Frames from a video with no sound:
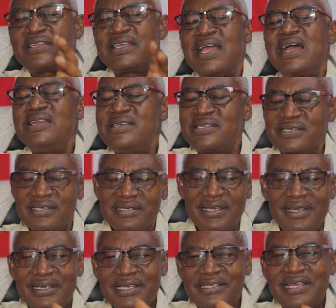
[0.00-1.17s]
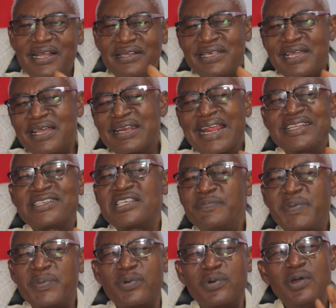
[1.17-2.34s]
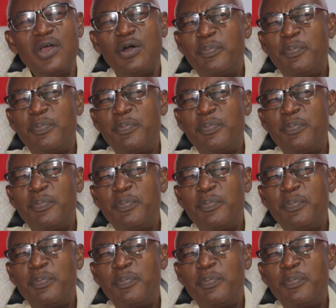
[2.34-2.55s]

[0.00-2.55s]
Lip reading: the elite, they tell the enlightened people,